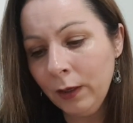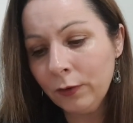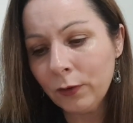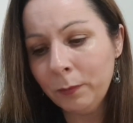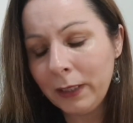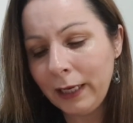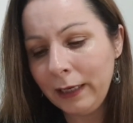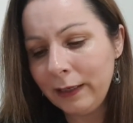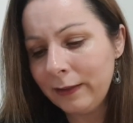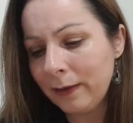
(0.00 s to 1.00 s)

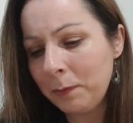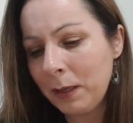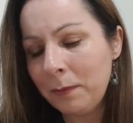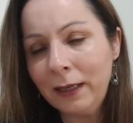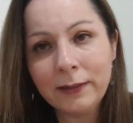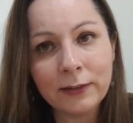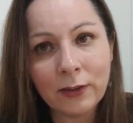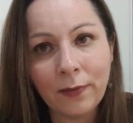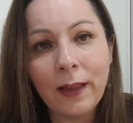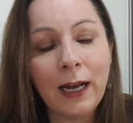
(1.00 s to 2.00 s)
Somebody did send me a message
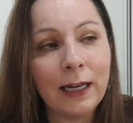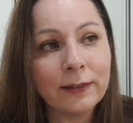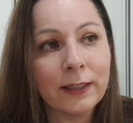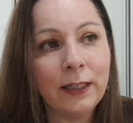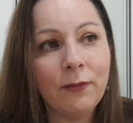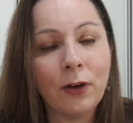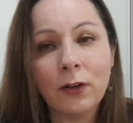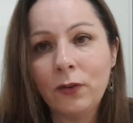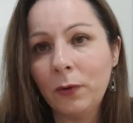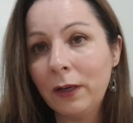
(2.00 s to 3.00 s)
on that asking if I
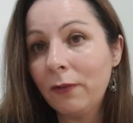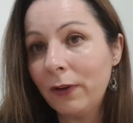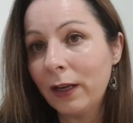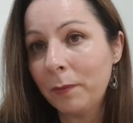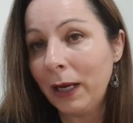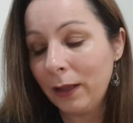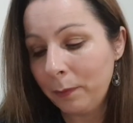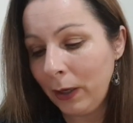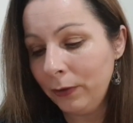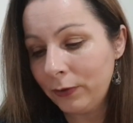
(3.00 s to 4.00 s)
could do anything about the
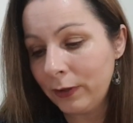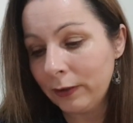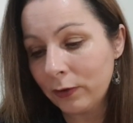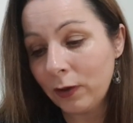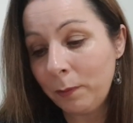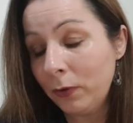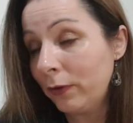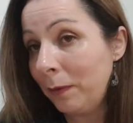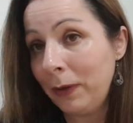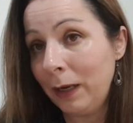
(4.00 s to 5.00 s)
postage. Could I
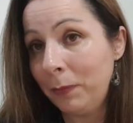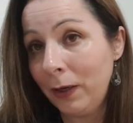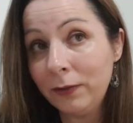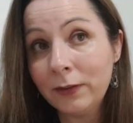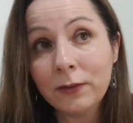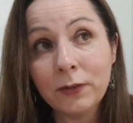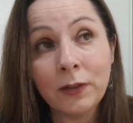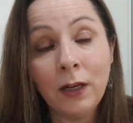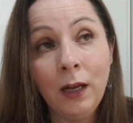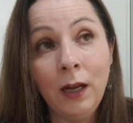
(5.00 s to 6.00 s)
put £10 postage?
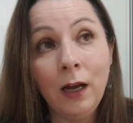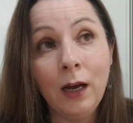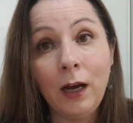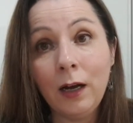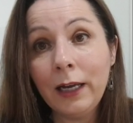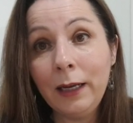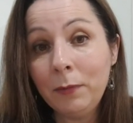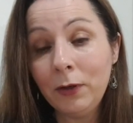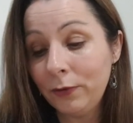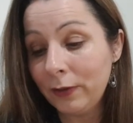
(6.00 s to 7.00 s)
Because I
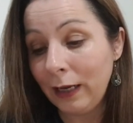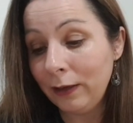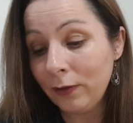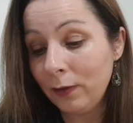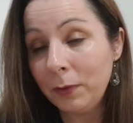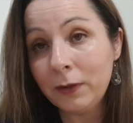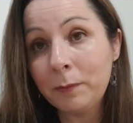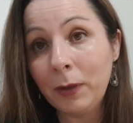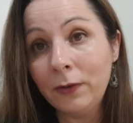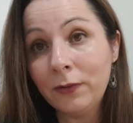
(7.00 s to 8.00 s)
keep losing out on the
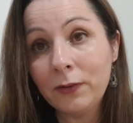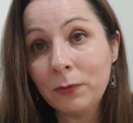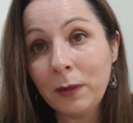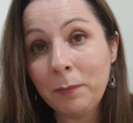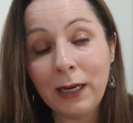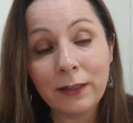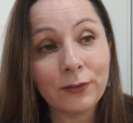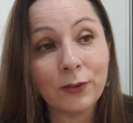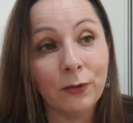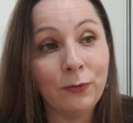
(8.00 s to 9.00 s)
bloody postage when I pack
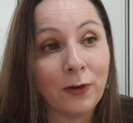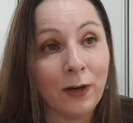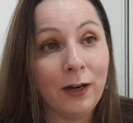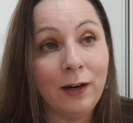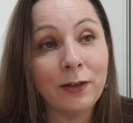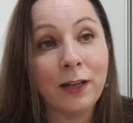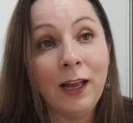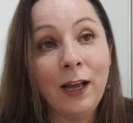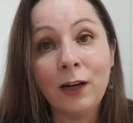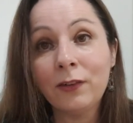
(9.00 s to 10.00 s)
stuff. Like
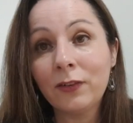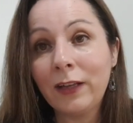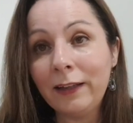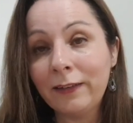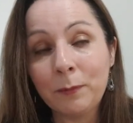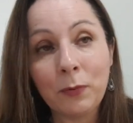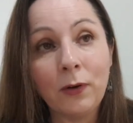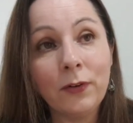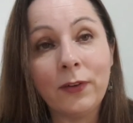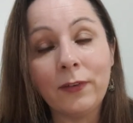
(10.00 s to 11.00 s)
I just guess the
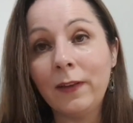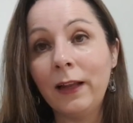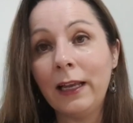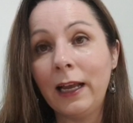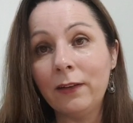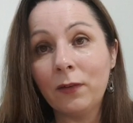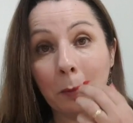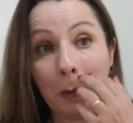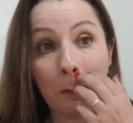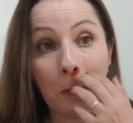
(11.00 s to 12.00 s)
prices and then it ends
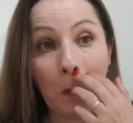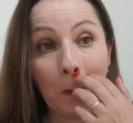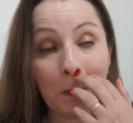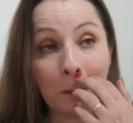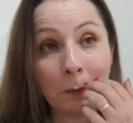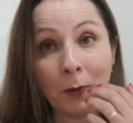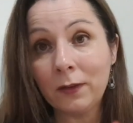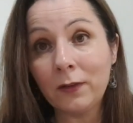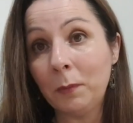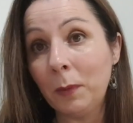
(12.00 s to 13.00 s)
up being more, because by
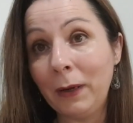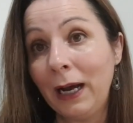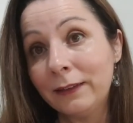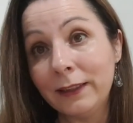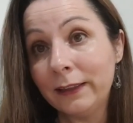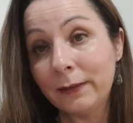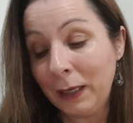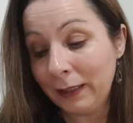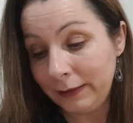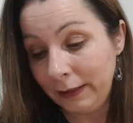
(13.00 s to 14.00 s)
the time I packed it, it's
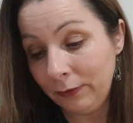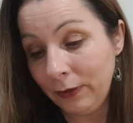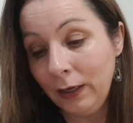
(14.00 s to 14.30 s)
massive.